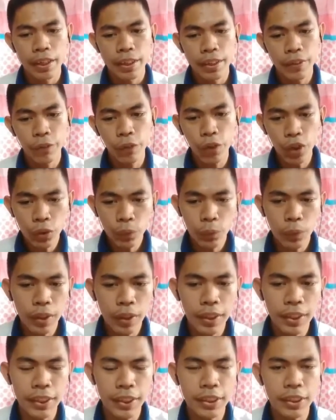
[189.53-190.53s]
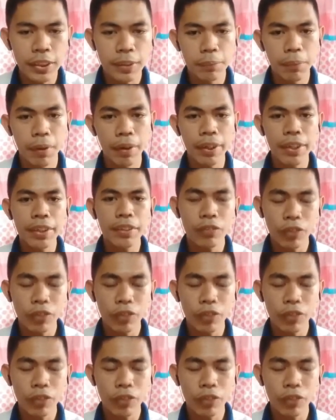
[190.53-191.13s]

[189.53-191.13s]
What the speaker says: the fourth one is marine